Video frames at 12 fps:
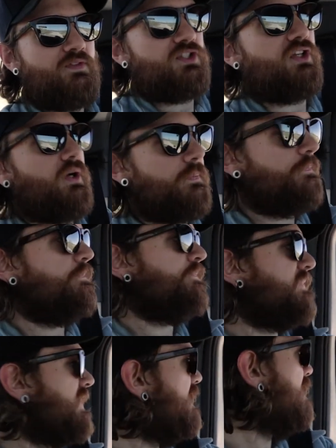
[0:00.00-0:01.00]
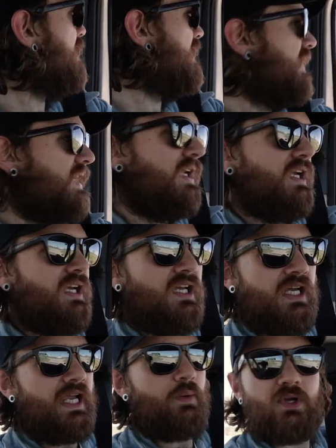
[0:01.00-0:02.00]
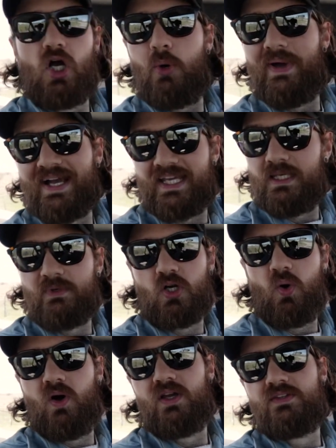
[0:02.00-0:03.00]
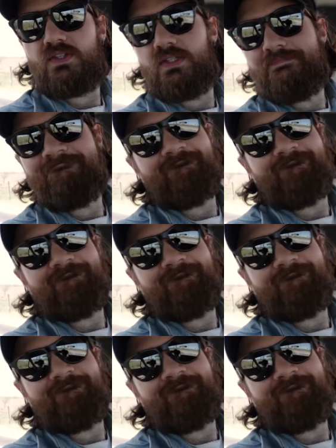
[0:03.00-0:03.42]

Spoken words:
So here we go back into McCoy's.